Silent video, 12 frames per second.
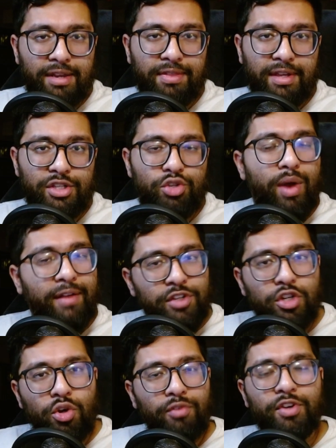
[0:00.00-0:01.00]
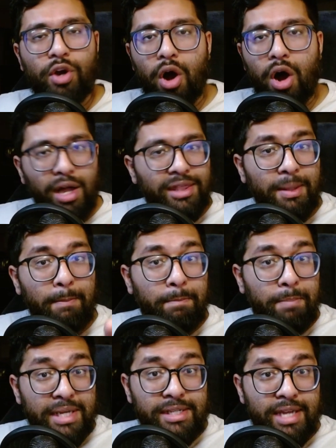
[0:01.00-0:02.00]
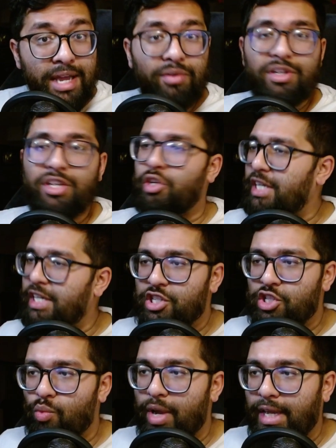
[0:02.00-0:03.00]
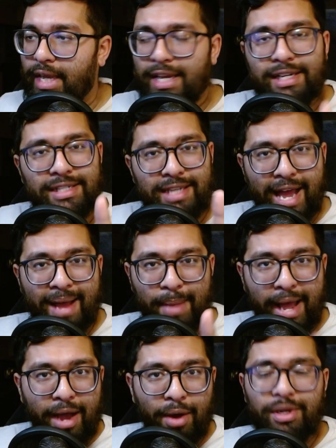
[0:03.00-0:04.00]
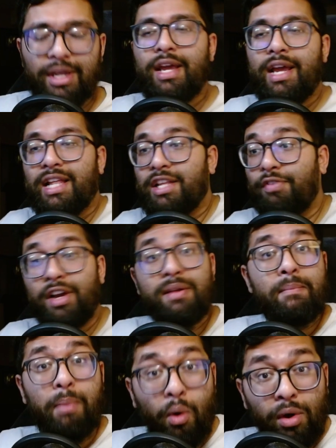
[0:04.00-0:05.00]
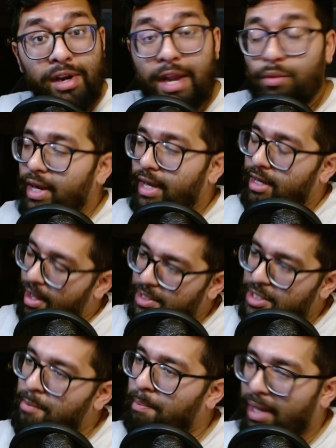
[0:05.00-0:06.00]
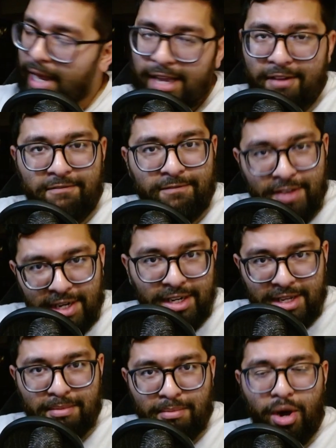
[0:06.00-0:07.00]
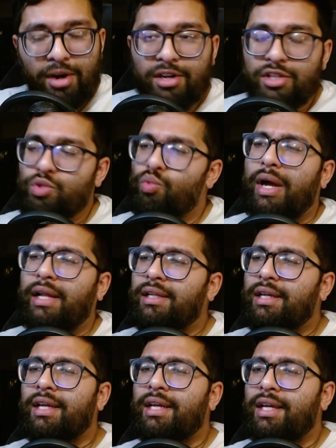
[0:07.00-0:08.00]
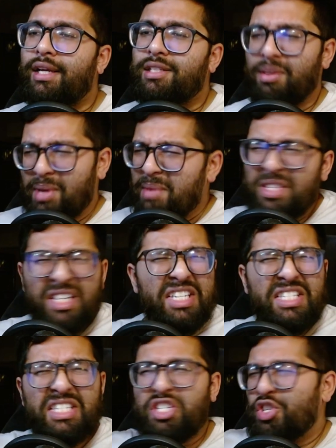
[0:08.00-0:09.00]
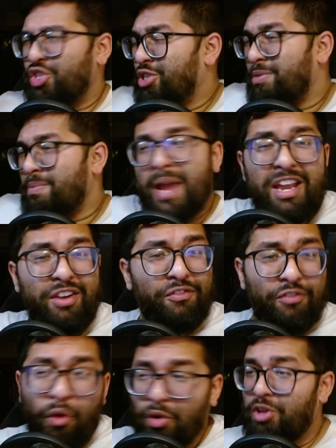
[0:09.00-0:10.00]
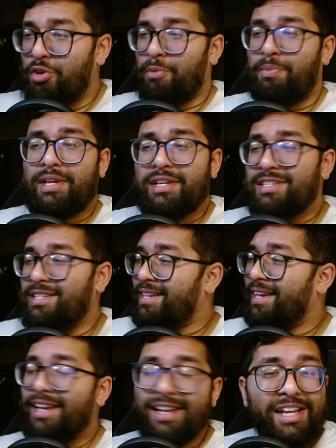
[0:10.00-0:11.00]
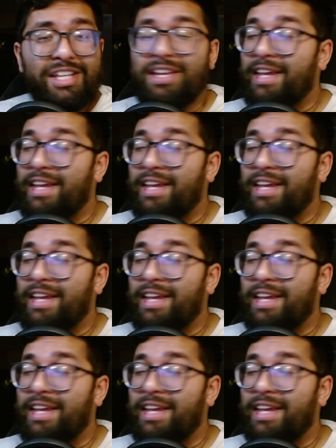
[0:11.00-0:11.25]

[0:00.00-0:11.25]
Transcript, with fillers: of things. You have to know if you're on the beatdown, you need to swing in and tap out. And that's very important. And when it comes to playing Affinity in Modern as well, sometimes the decision is just made for you because you